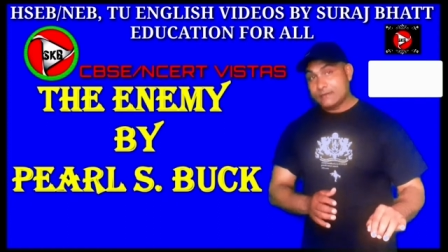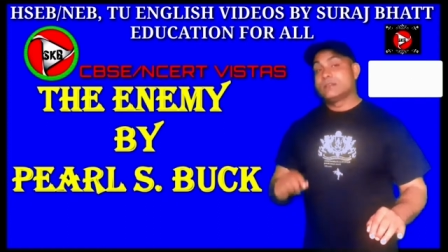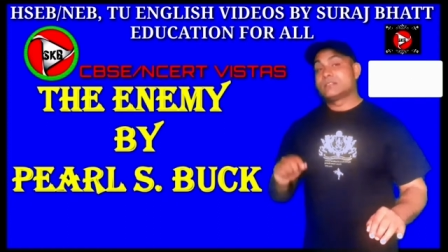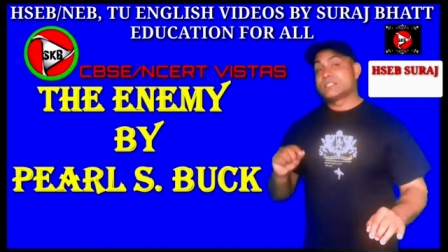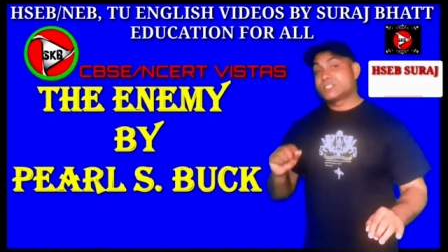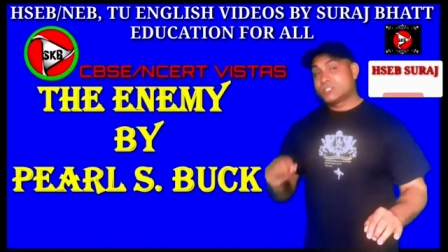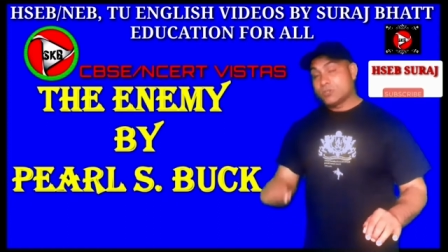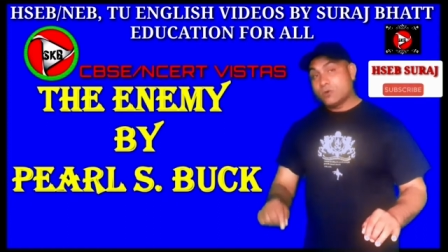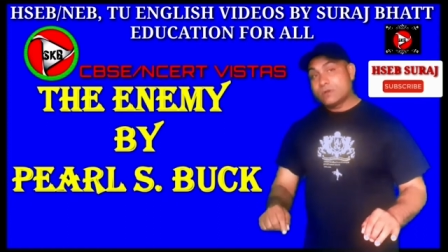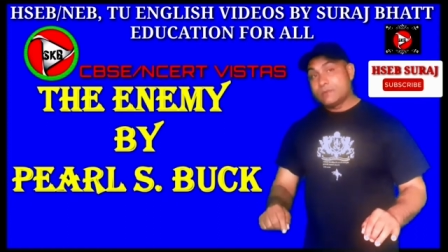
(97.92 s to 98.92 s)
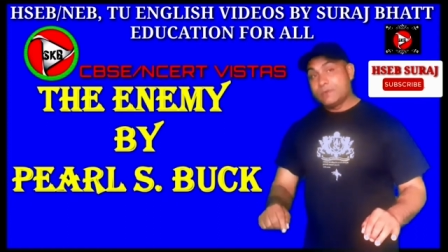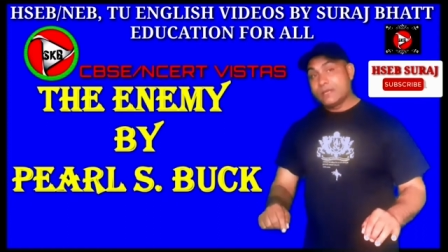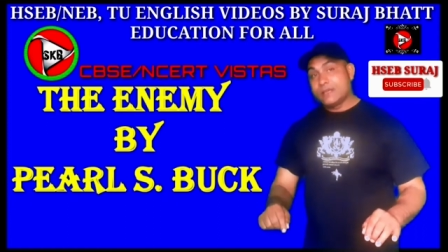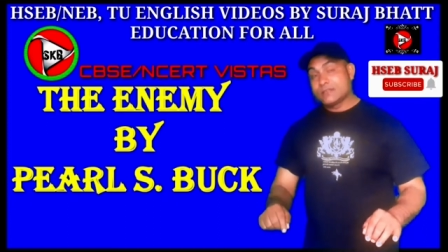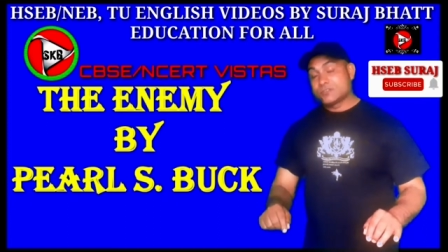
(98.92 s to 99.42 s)
This story
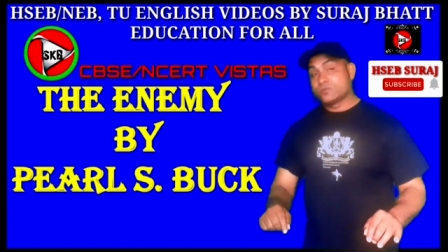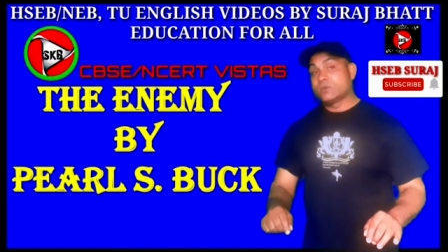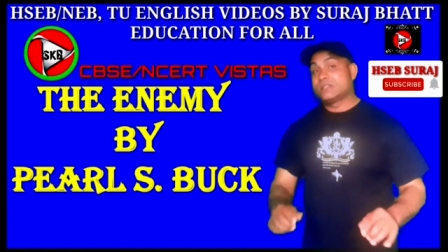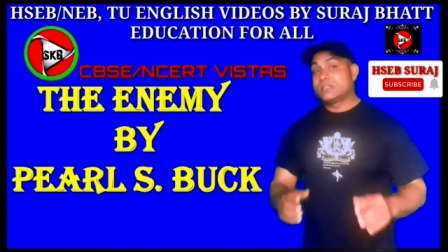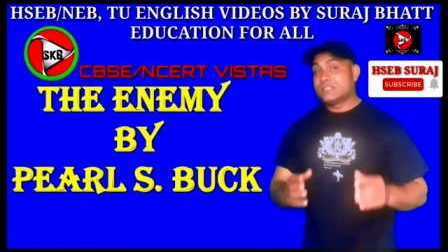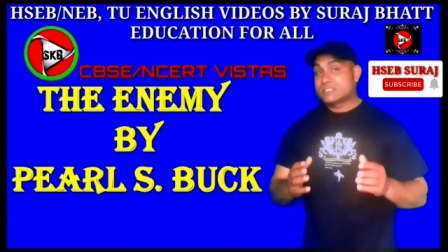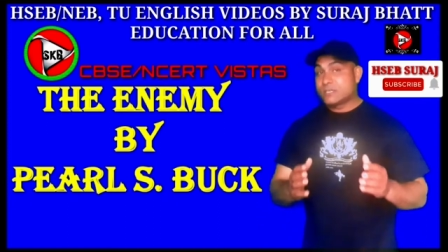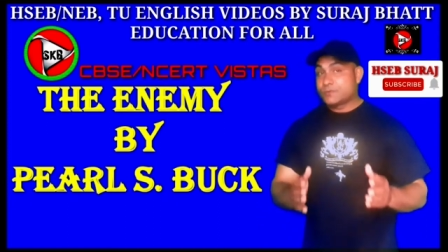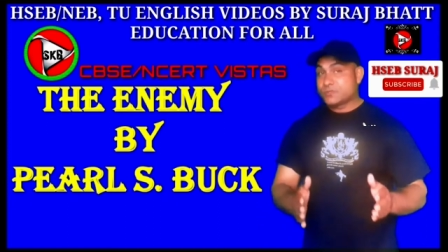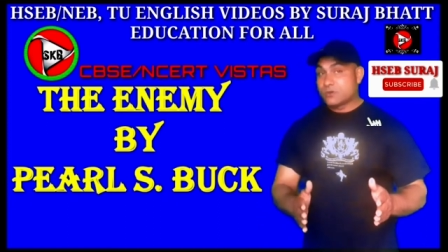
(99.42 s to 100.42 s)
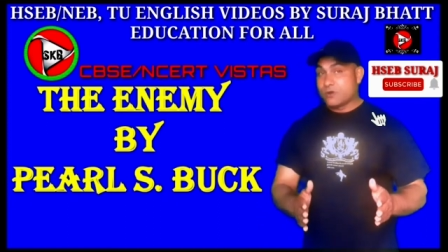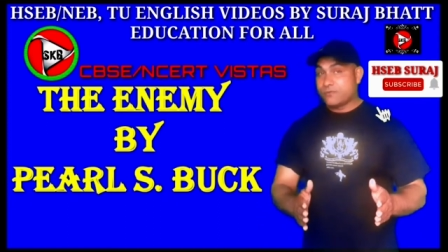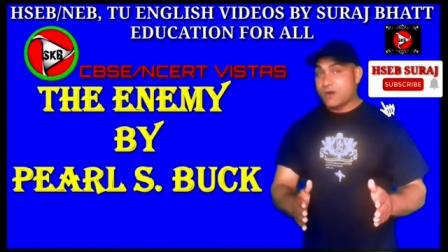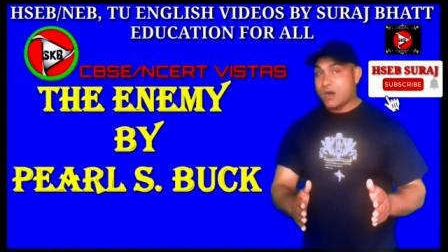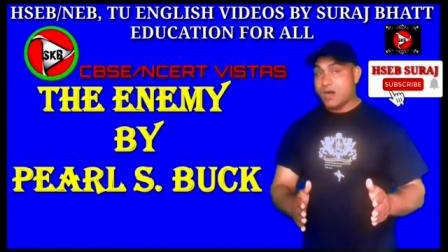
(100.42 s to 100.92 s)
begins with the description
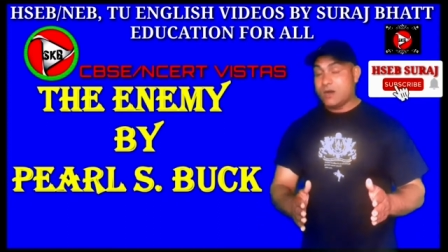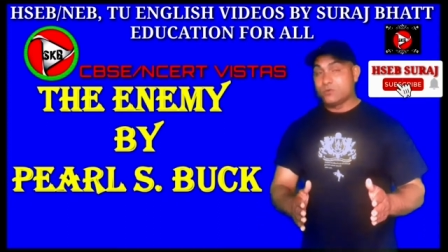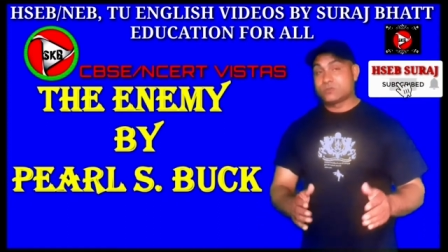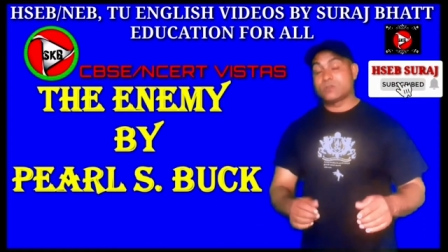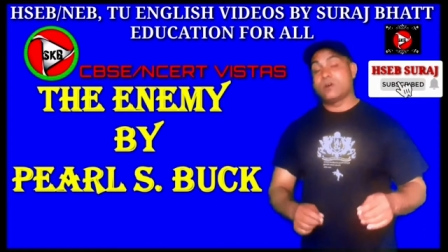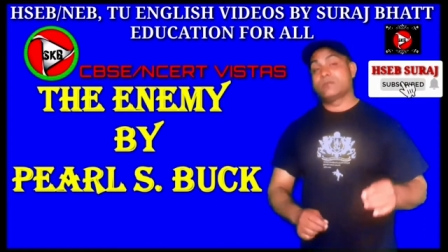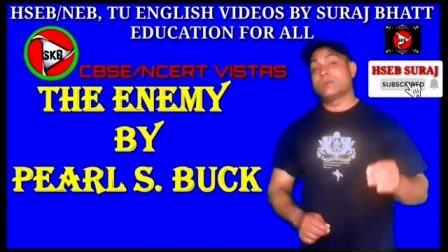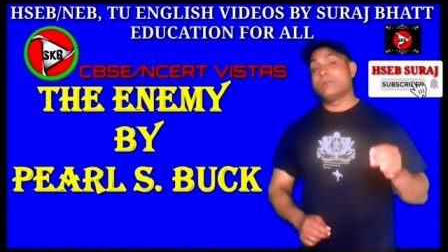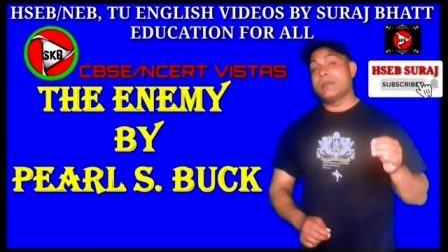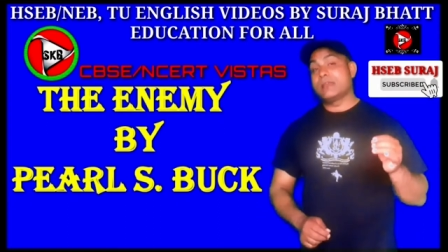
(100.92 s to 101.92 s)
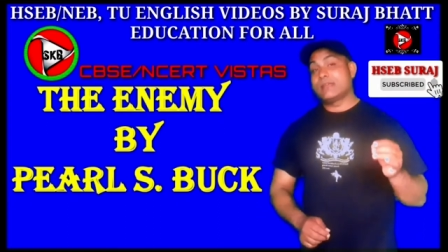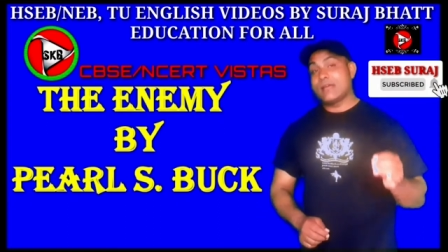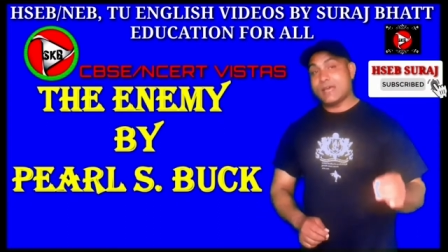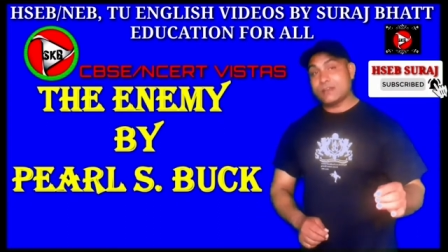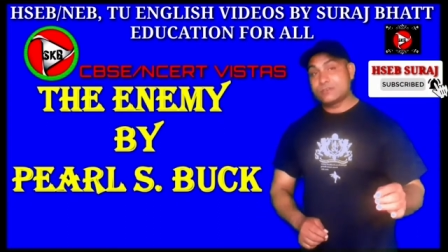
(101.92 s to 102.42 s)
of house of the main
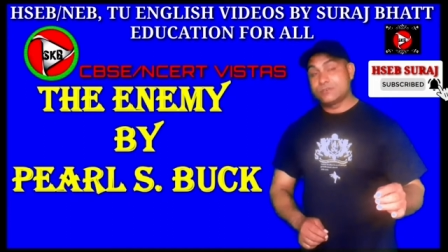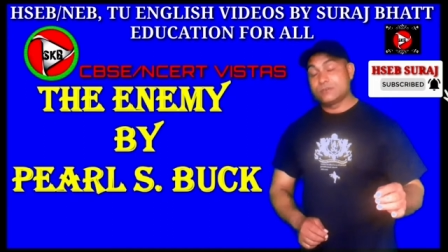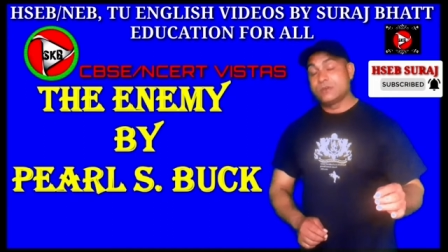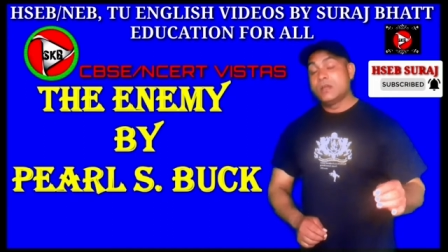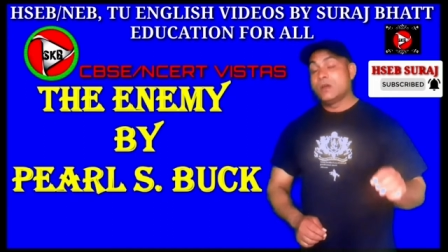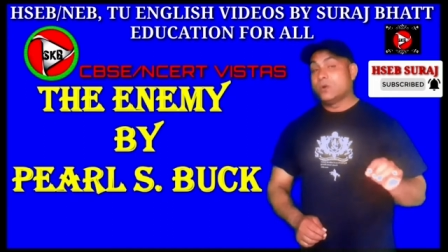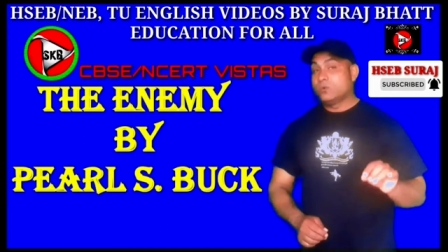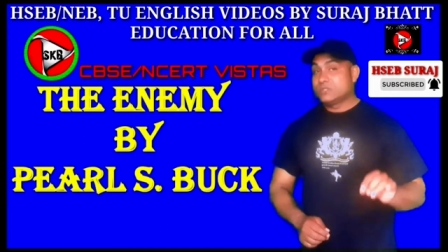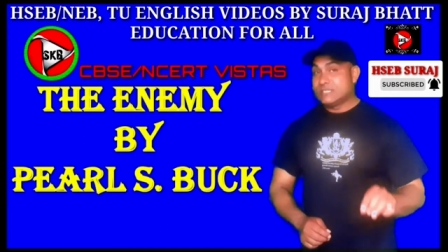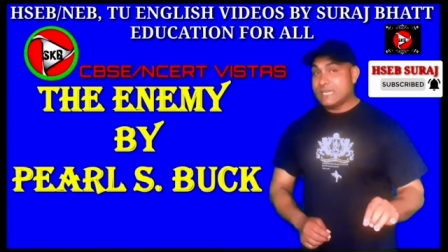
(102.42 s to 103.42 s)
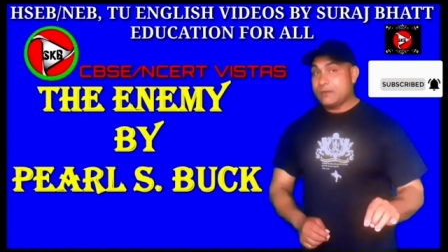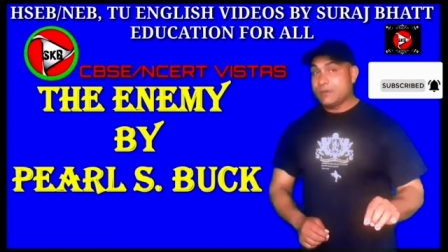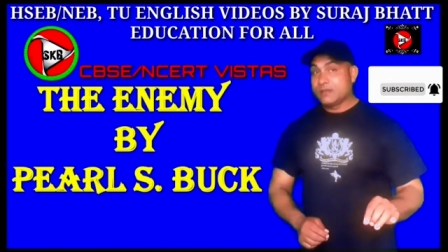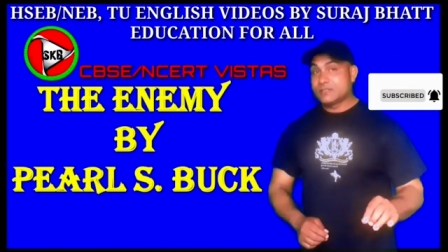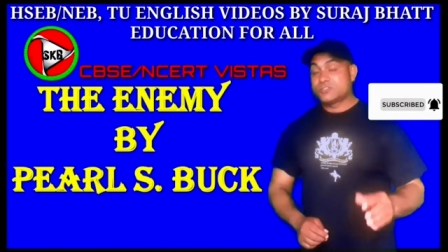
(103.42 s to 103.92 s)
character whose name
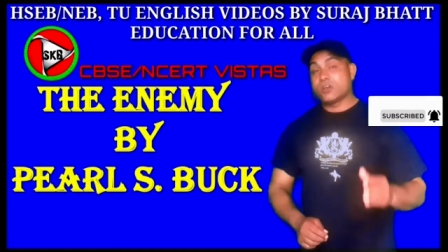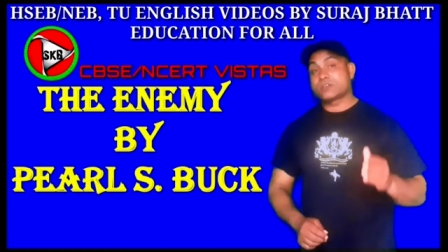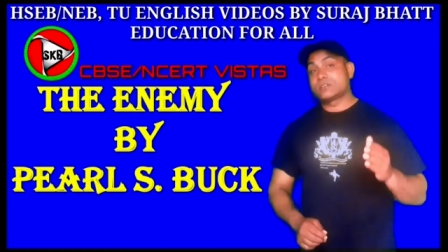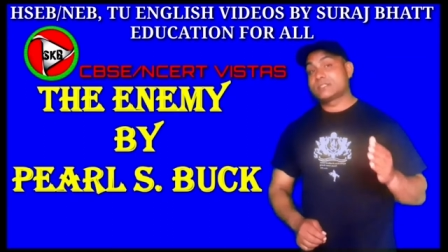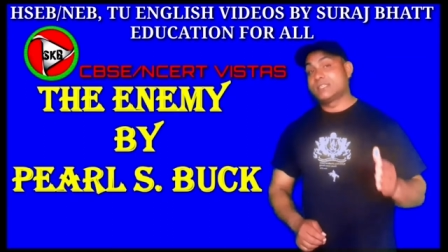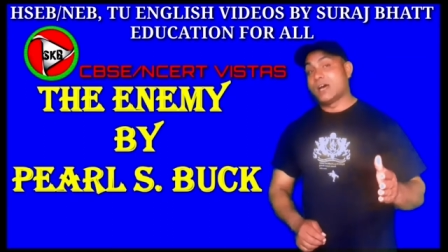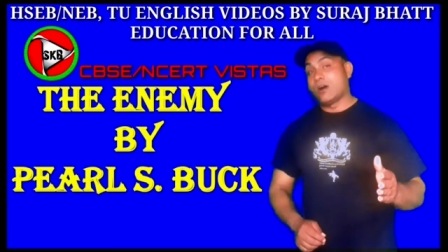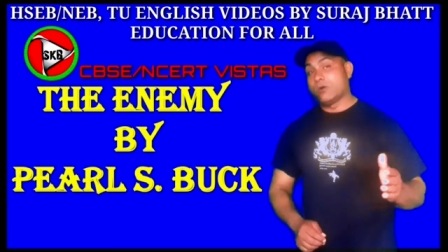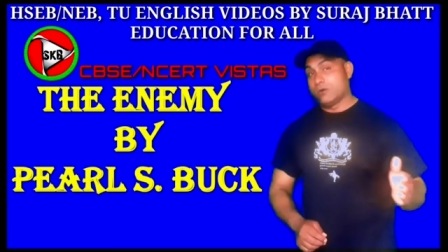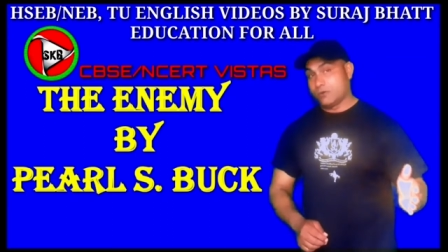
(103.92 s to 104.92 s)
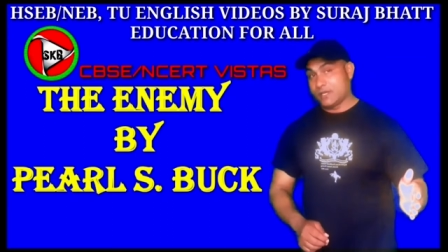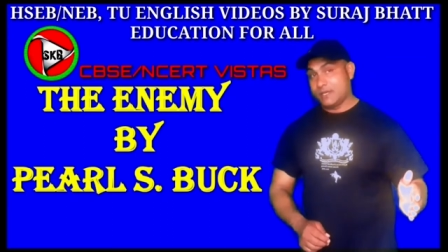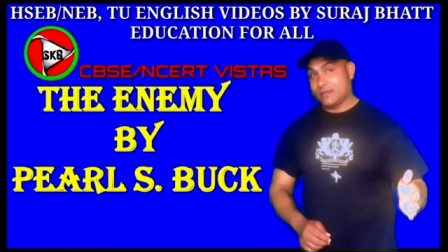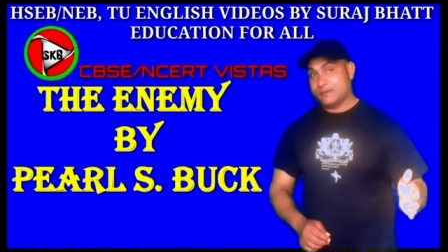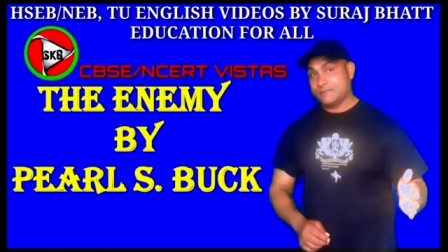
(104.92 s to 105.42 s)
is Dr. Sadao
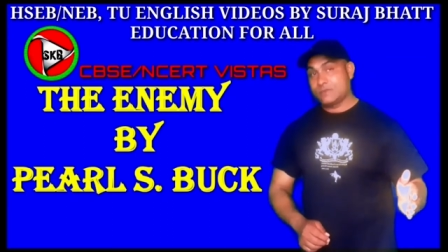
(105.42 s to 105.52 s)
Hoki.